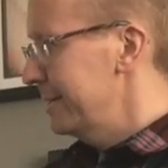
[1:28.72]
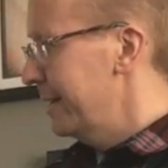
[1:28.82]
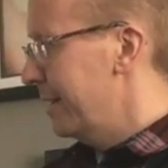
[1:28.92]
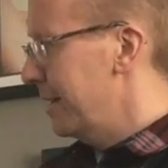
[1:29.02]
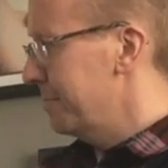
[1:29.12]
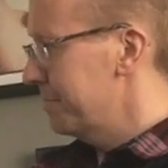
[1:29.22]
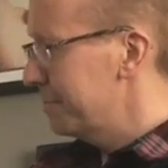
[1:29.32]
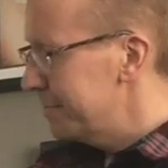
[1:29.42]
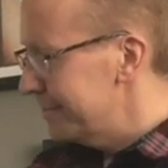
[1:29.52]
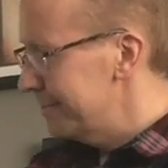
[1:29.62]
um,
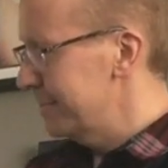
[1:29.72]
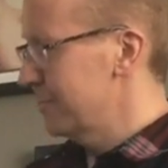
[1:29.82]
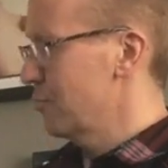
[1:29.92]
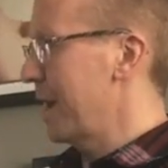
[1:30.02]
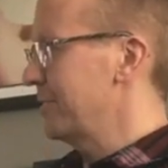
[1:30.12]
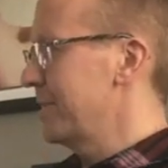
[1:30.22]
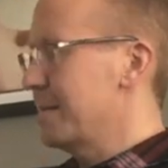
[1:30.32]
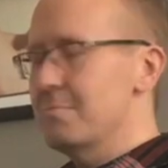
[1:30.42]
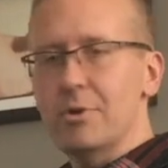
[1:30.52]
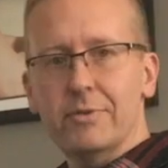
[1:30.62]
rather
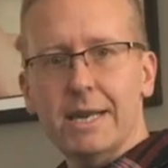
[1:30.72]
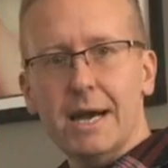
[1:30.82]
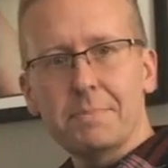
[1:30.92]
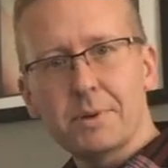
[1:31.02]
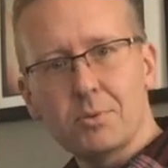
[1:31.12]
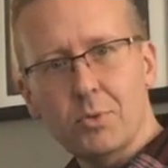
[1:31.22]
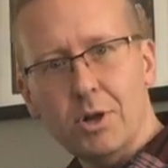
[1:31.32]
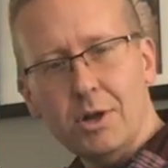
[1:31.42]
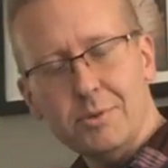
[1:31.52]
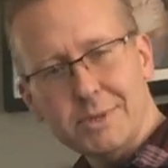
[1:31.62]
than moving up.
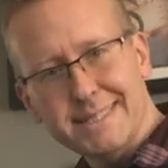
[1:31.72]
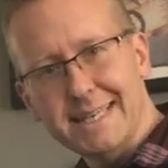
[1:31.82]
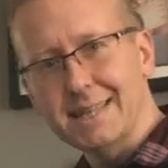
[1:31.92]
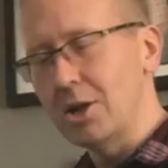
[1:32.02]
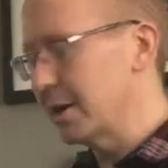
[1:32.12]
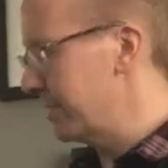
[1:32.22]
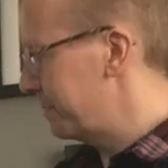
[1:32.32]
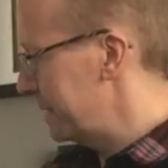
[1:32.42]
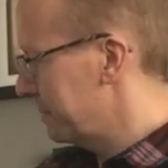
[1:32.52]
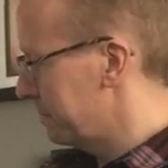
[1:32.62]
Well, we'll see a lot
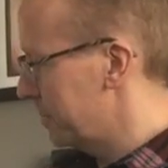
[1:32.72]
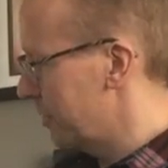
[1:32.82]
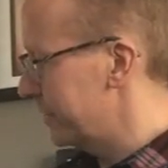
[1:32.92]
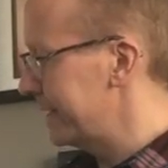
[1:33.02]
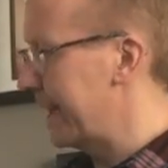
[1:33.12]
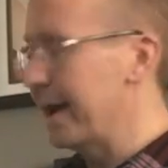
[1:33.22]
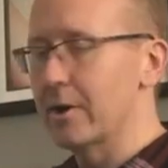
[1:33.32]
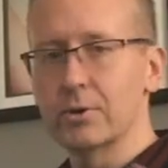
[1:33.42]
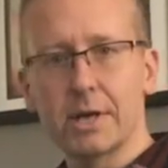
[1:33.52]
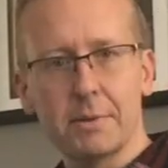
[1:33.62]
of people moving
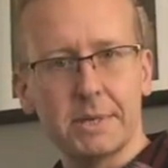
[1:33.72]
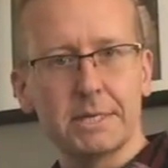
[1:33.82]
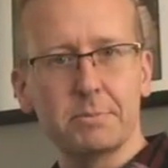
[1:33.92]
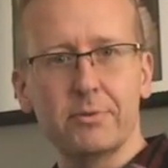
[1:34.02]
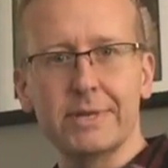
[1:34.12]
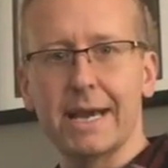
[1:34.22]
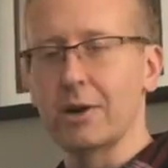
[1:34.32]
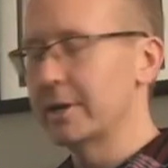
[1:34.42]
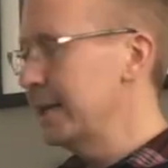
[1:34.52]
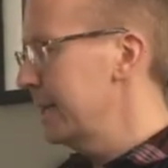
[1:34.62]
down, companies moving
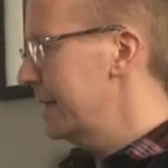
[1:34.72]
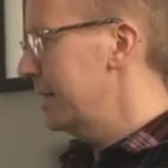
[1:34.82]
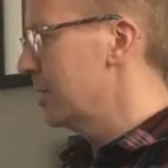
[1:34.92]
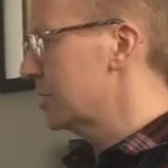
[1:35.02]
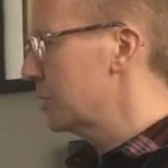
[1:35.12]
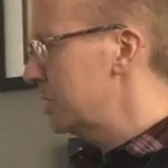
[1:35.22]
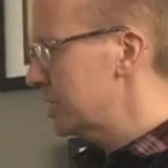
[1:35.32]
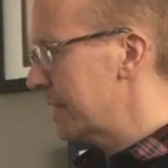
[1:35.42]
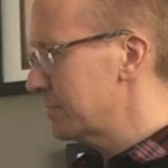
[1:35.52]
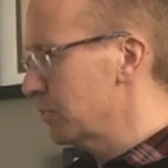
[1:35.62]
down here. So we
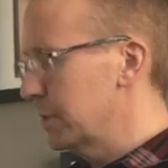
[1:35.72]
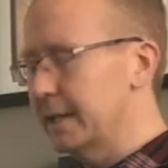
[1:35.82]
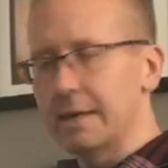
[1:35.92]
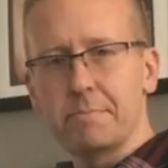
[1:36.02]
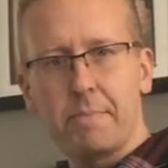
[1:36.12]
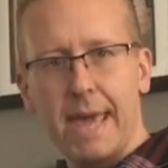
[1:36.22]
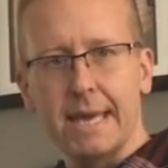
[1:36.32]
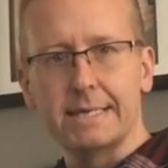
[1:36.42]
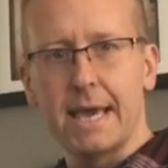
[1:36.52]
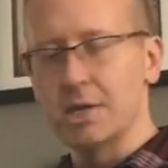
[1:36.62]
just have to really
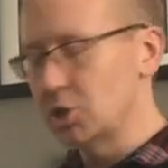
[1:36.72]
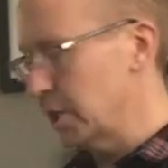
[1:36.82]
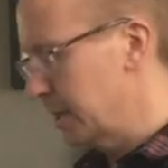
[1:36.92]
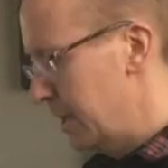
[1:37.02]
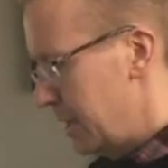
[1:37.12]
pay attention